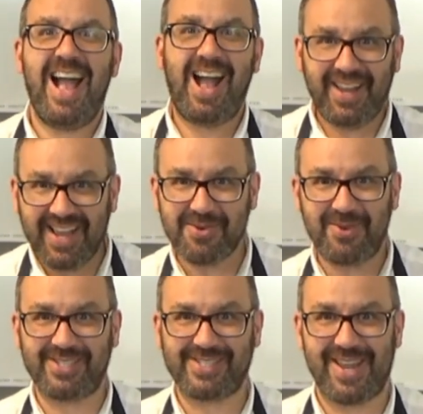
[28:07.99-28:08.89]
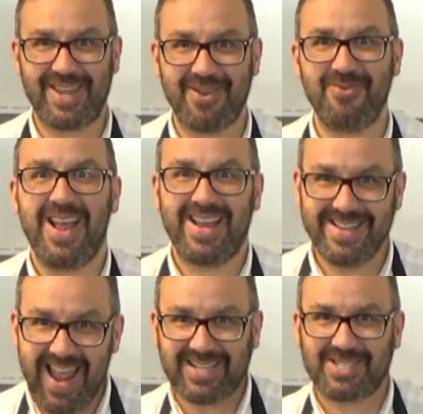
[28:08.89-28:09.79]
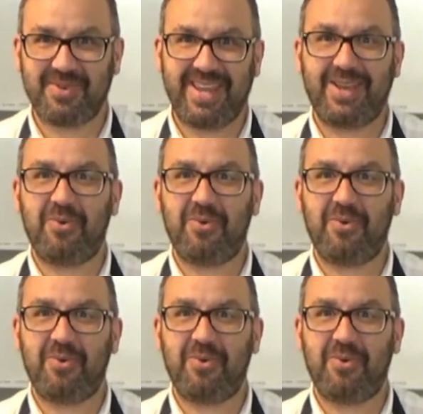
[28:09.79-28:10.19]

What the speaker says: and I will see you next week,